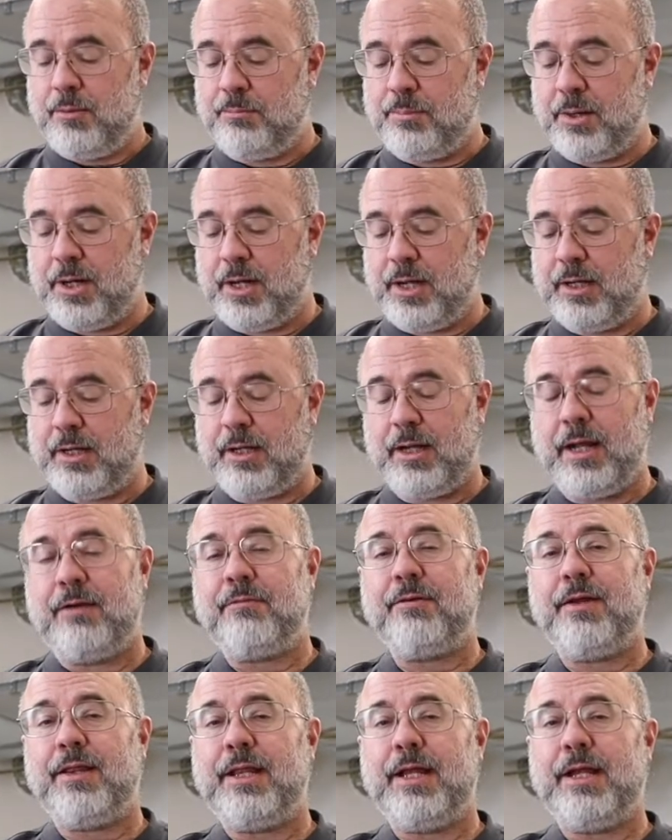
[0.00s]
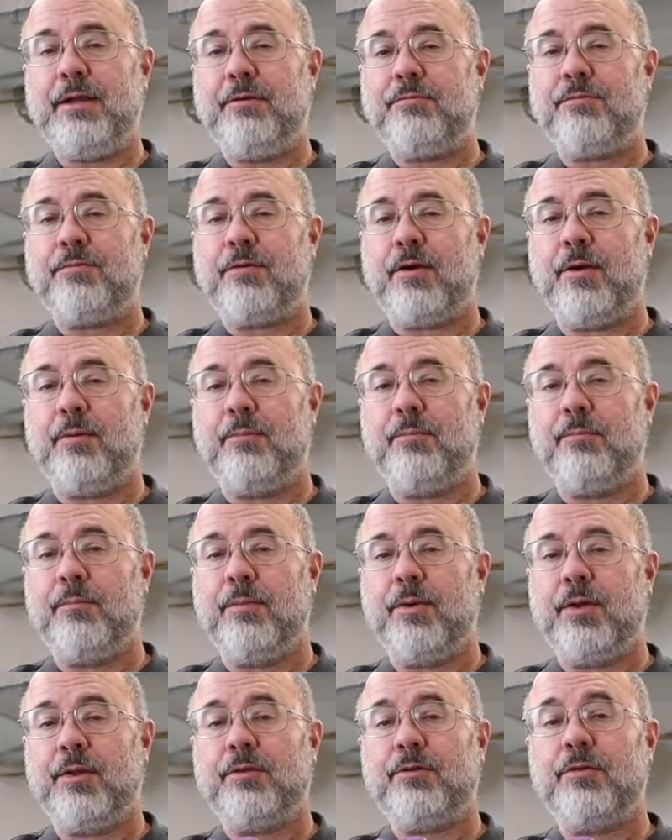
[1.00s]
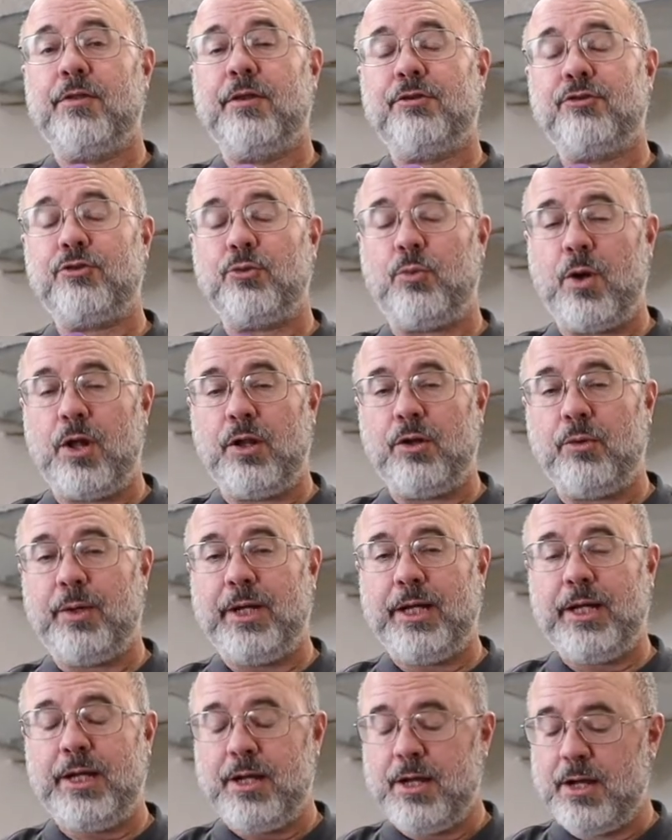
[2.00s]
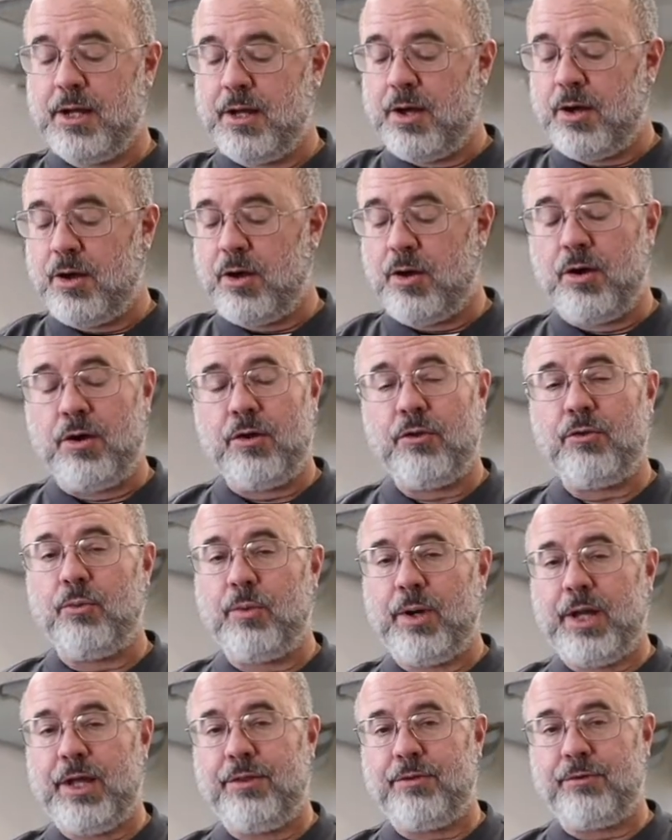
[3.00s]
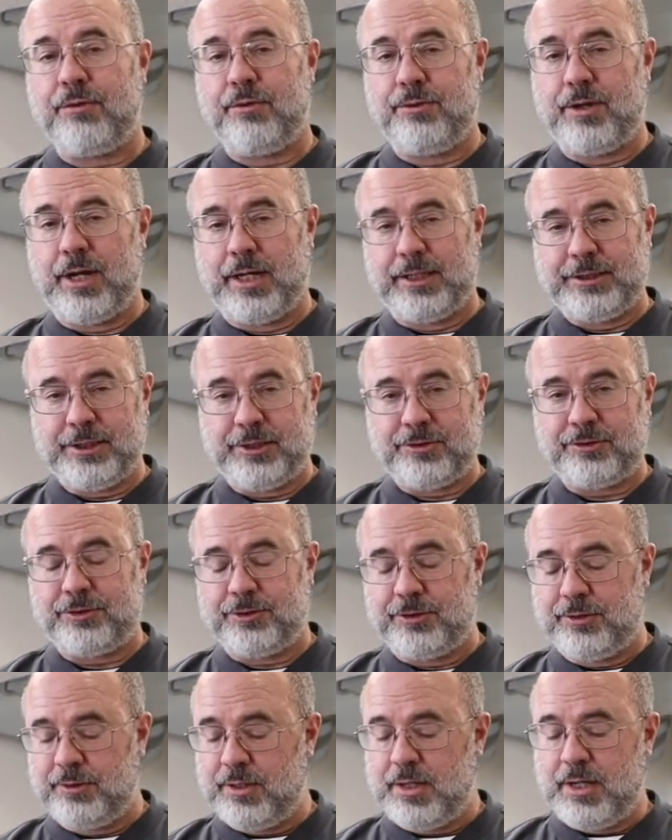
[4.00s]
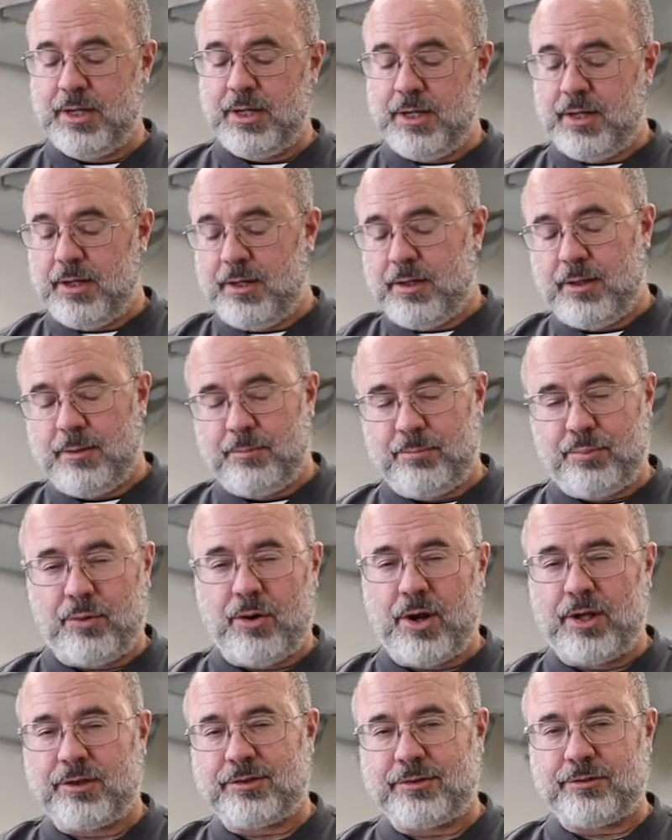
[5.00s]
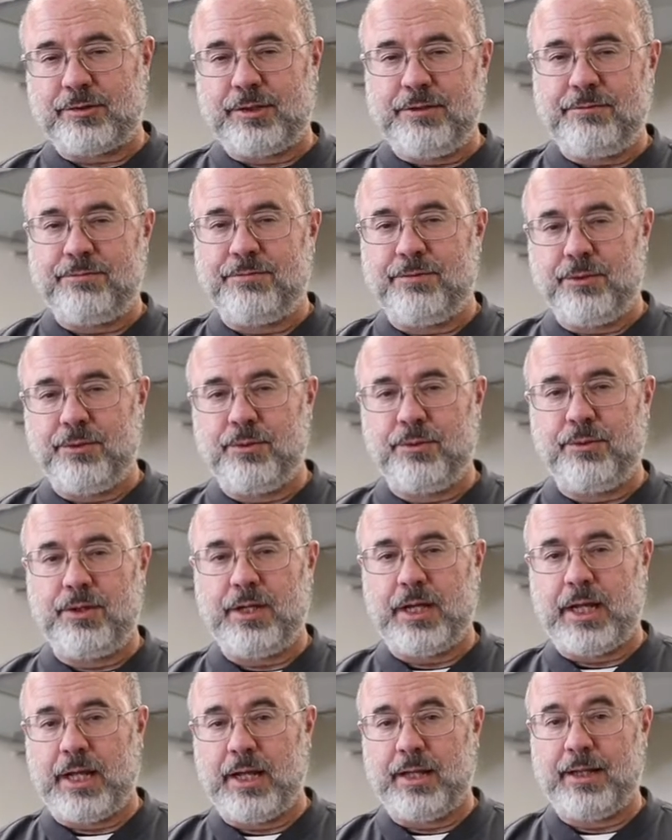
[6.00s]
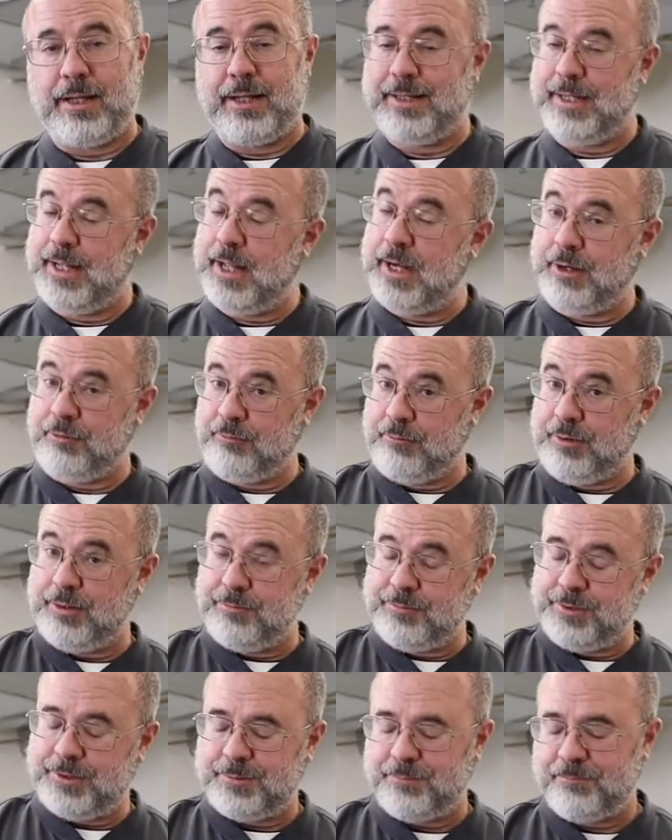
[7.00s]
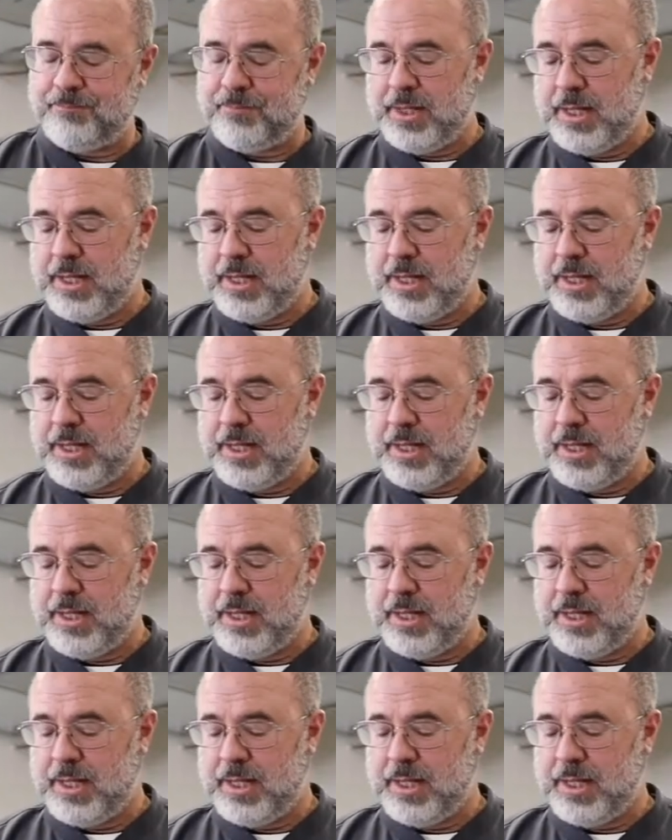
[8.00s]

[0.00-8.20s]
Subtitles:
but everything from the swallowing all the way through digestion, processing food, and then getting rid of it.